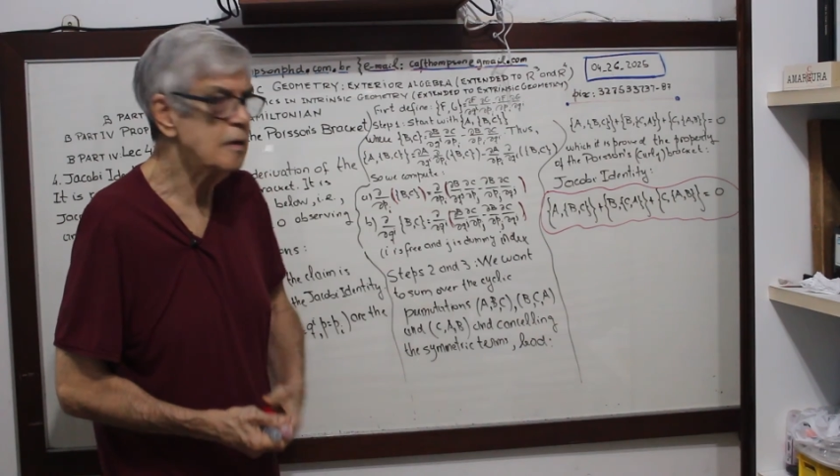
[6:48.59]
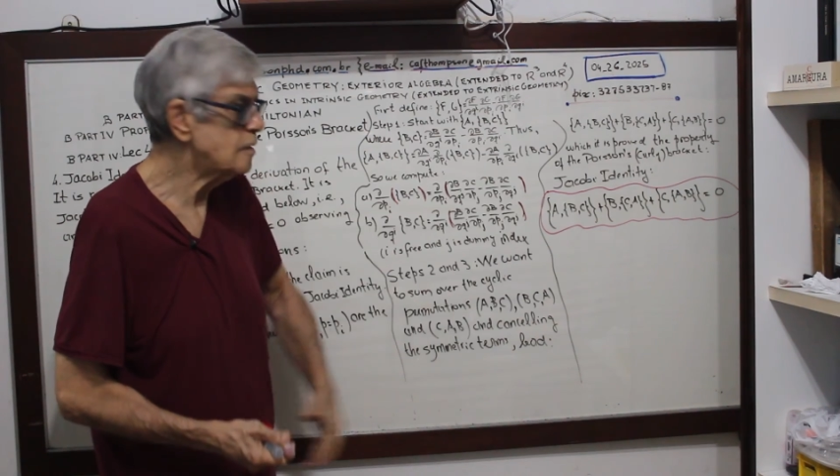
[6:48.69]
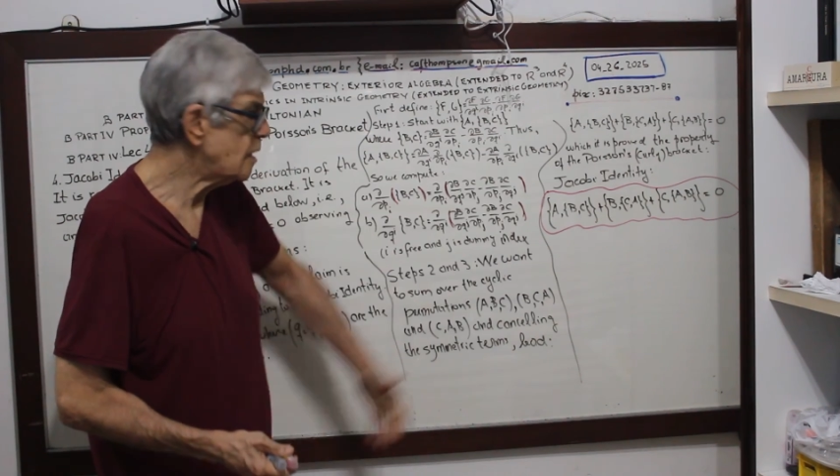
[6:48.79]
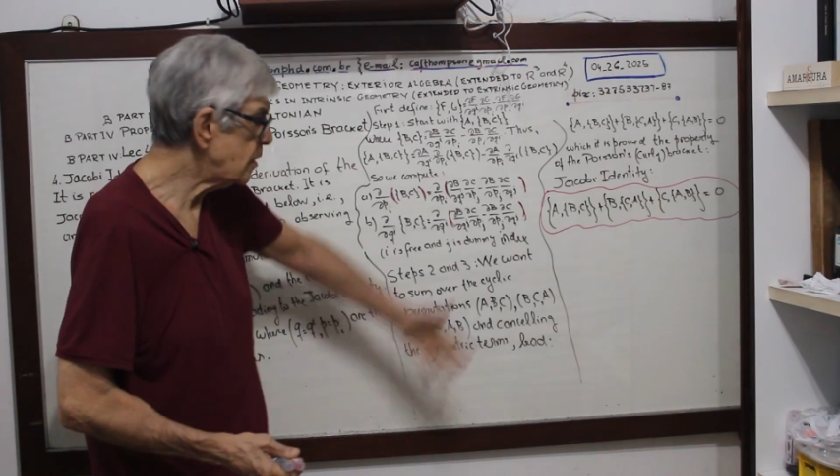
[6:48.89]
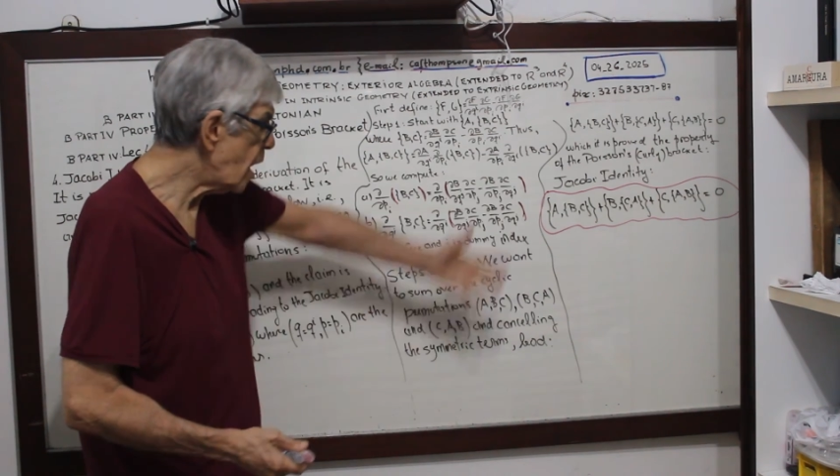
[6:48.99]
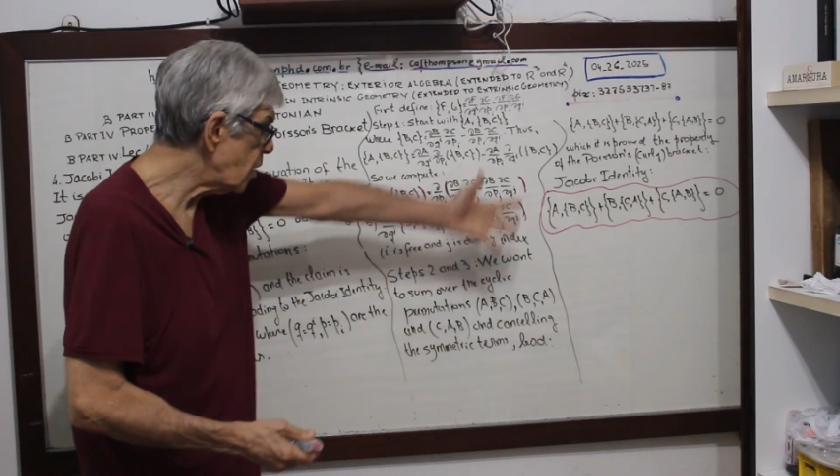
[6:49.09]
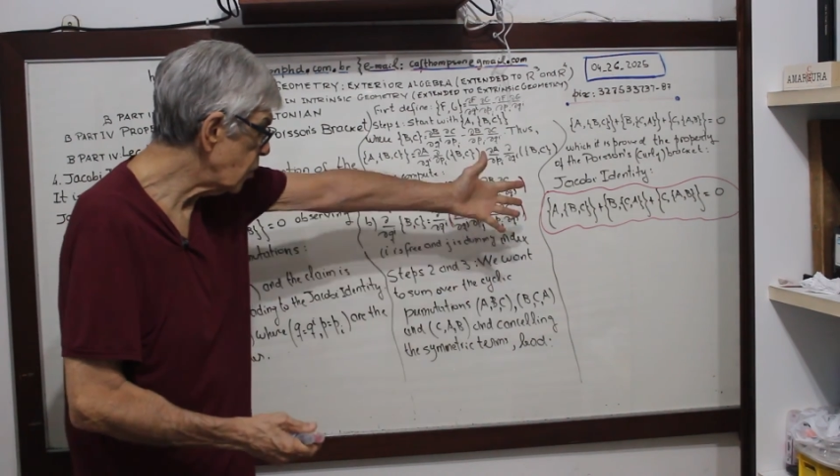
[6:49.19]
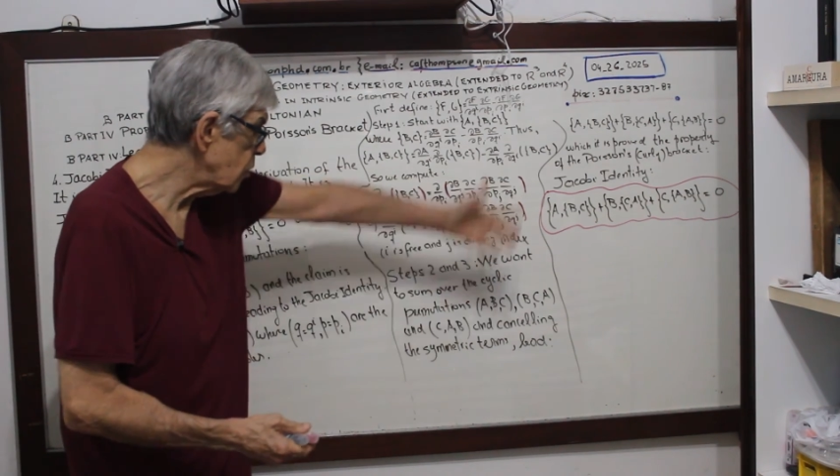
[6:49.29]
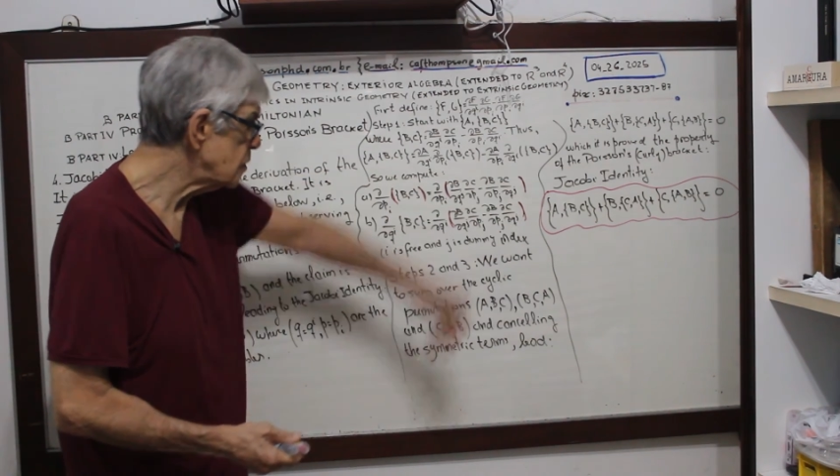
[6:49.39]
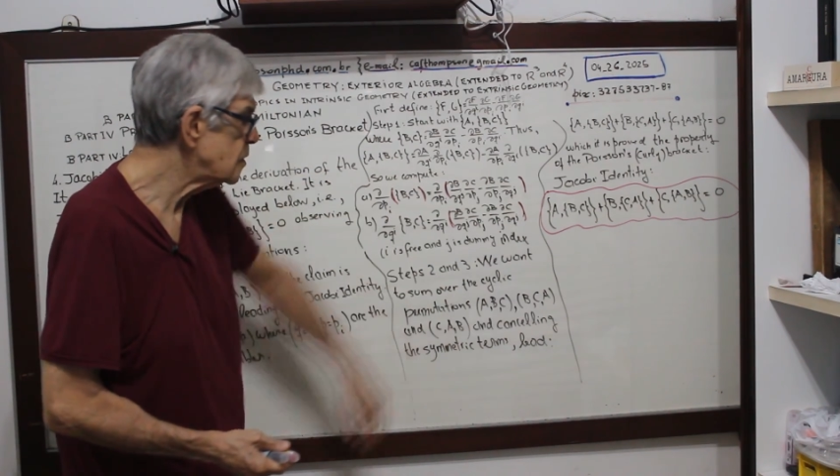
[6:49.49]
It's
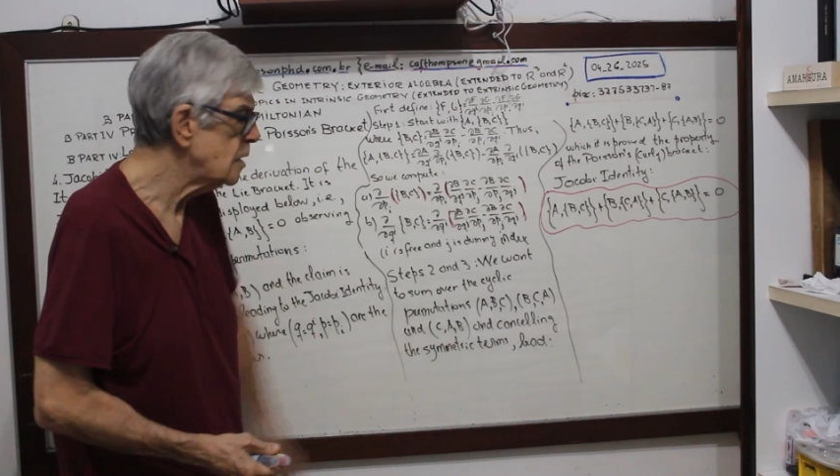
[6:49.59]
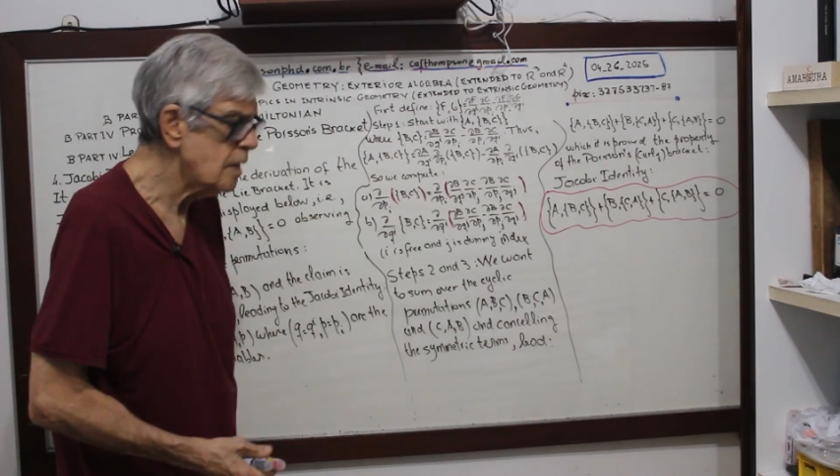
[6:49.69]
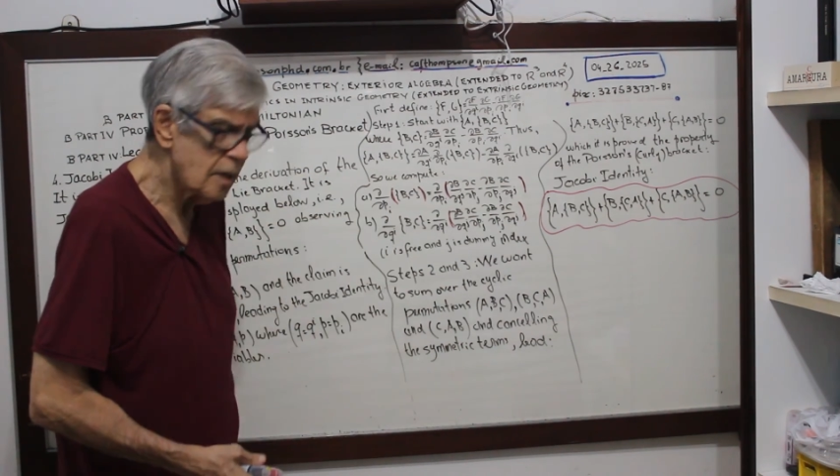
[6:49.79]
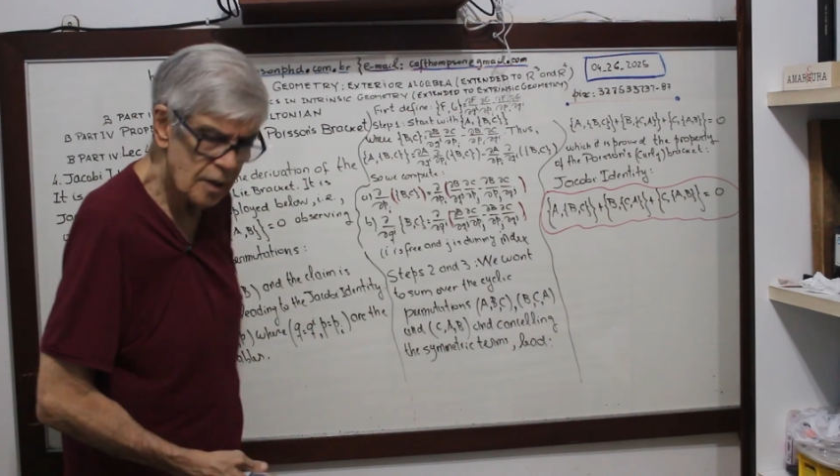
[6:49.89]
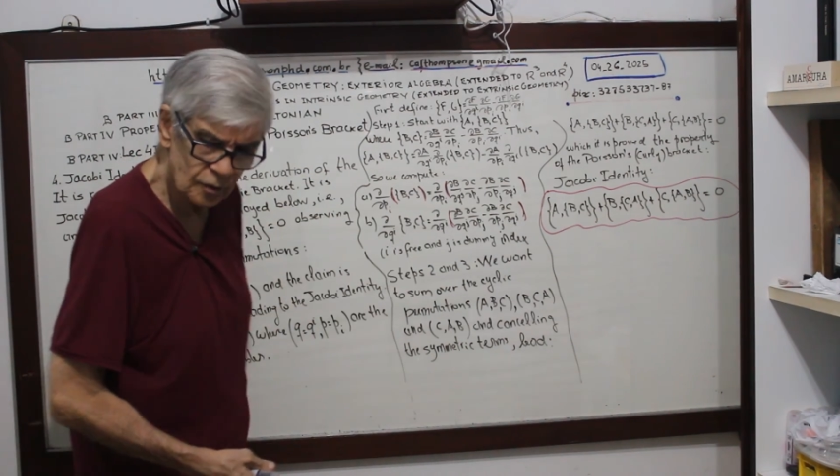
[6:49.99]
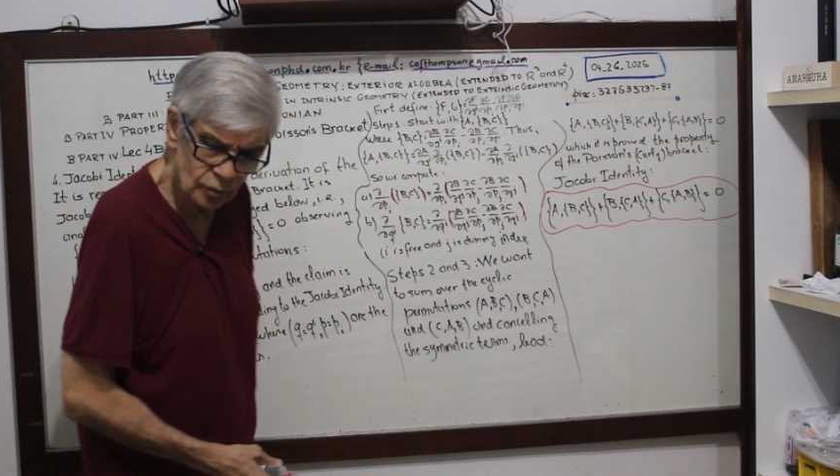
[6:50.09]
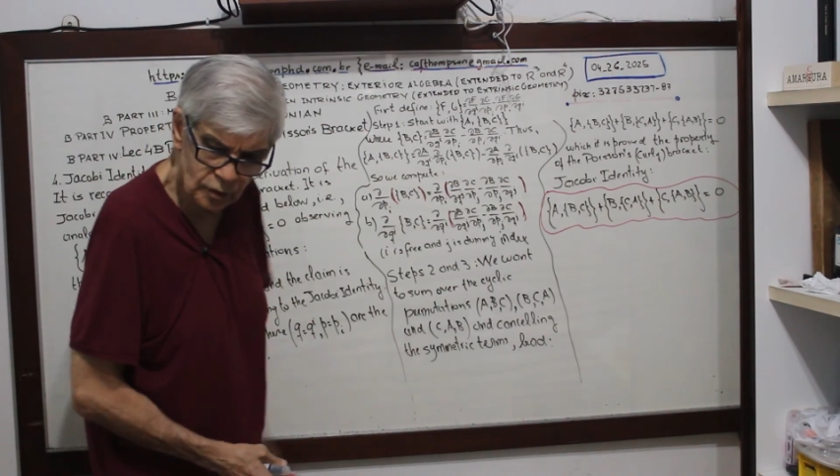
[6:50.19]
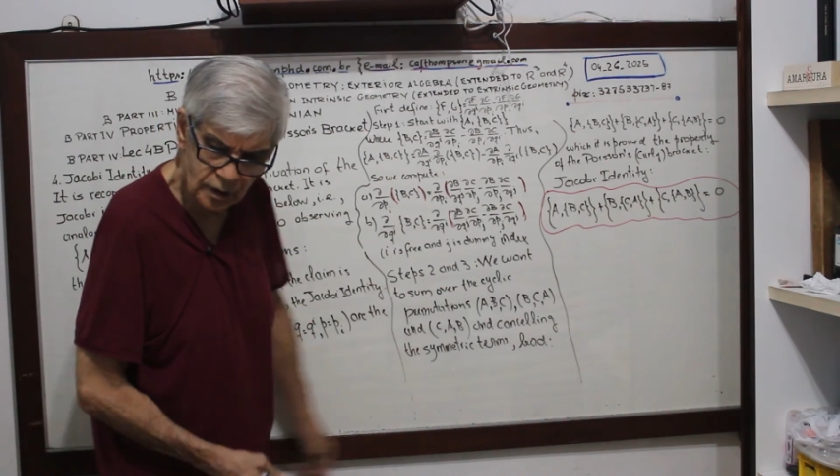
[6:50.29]
analogous to